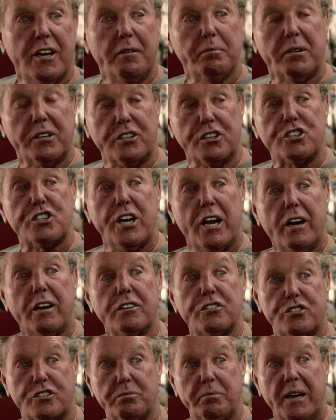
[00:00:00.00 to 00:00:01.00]
But to
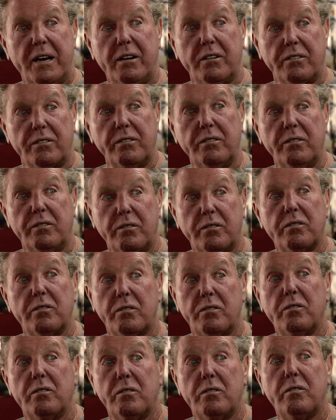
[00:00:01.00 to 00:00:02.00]
challenge the mountain
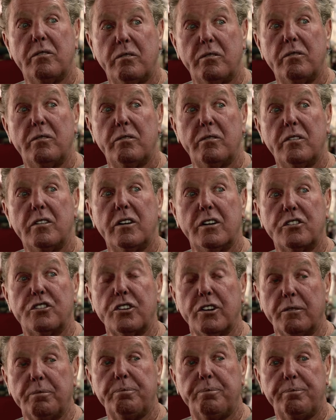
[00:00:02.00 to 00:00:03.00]
is
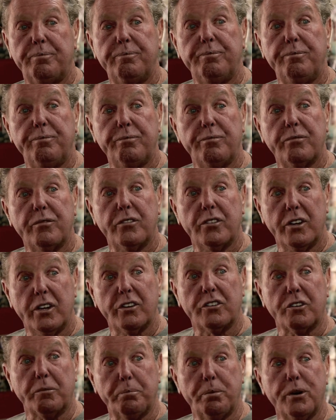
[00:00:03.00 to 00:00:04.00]
a,
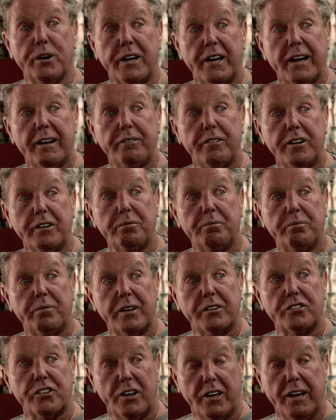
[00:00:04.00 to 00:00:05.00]
it's a pretty heavy,
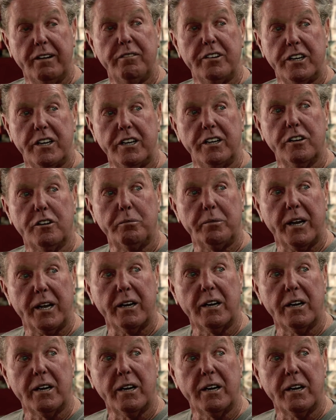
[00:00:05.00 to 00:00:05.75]
it's a heavy deal now.